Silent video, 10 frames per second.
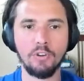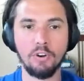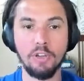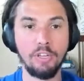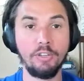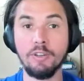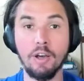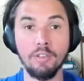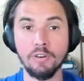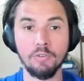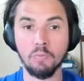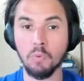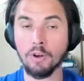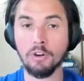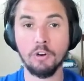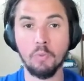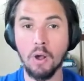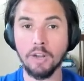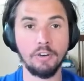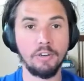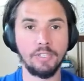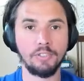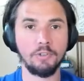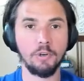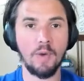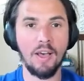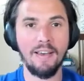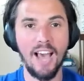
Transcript: or any other runner walker in this group.